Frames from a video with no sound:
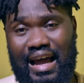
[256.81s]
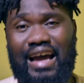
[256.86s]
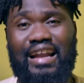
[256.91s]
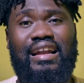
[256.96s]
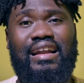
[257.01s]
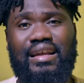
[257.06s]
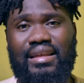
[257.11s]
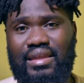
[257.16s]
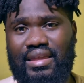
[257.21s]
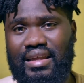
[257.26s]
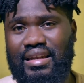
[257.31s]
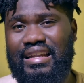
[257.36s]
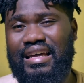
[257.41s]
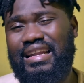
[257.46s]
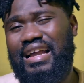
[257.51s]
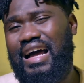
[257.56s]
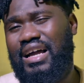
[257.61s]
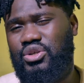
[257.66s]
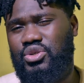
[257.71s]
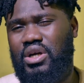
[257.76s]
Another thing
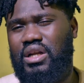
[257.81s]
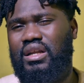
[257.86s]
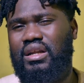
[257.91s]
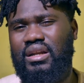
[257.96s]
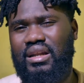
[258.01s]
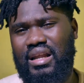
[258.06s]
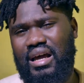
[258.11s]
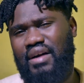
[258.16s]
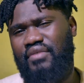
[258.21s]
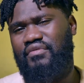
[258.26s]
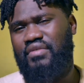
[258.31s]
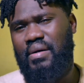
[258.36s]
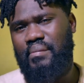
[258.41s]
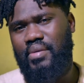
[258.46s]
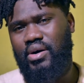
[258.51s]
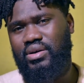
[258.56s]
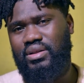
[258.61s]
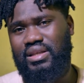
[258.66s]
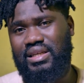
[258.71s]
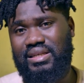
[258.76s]
that I actually love
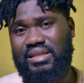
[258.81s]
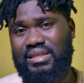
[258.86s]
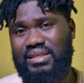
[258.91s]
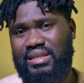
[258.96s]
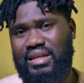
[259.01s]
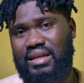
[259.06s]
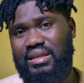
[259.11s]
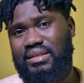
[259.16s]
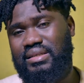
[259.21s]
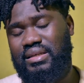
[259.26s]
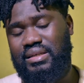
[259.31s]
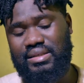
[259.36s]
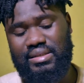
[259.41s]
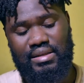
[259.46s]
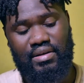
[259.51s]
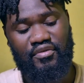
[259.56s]
about this set is